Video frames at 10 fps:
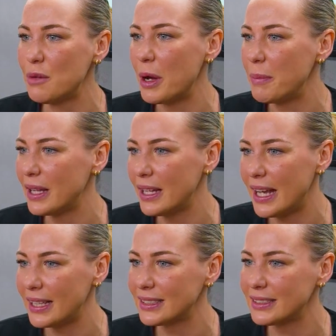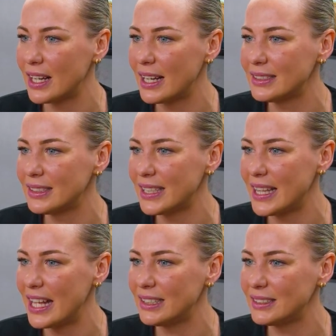mobility exercises,
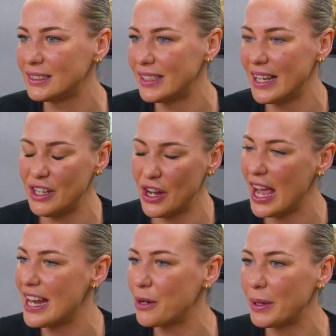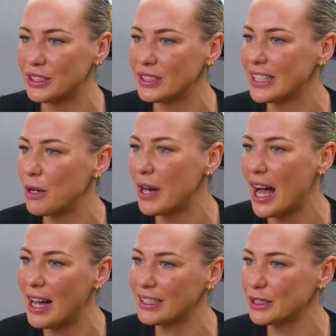and then any questions they want to
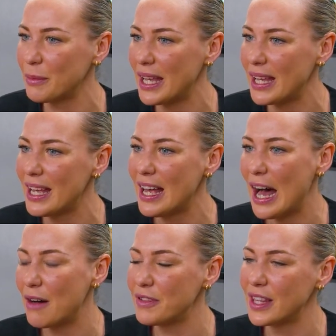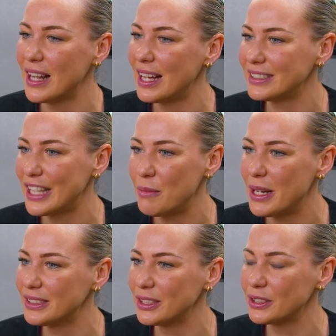ask me for the last 10
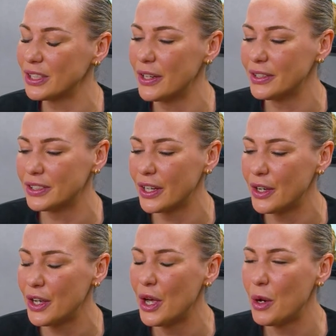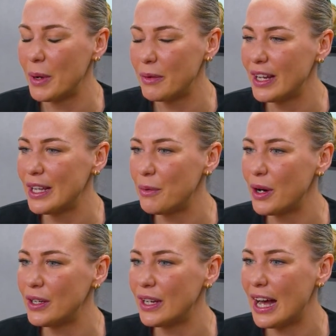minutes or so. So we really
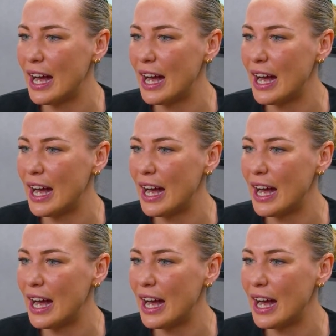want